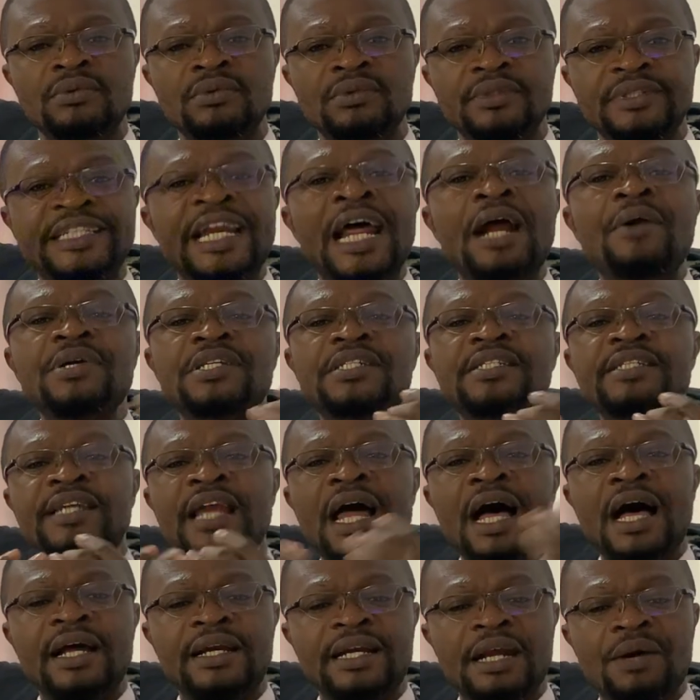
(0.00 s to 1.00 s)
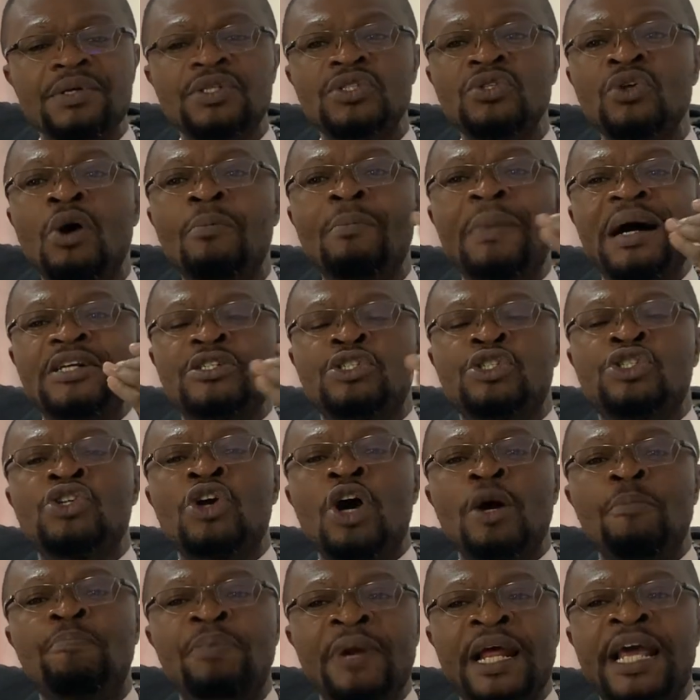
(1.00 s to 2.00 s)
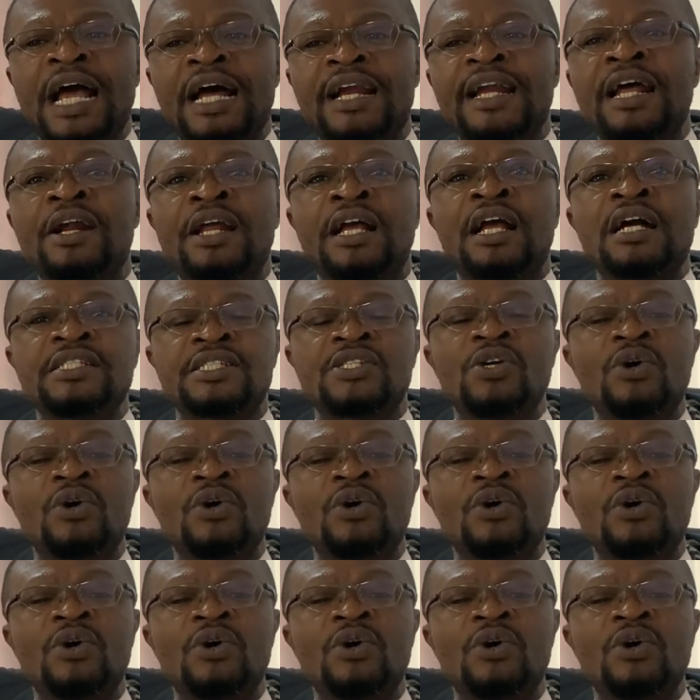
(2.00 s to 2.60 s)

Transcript: There is none. There is no mature player that you can say,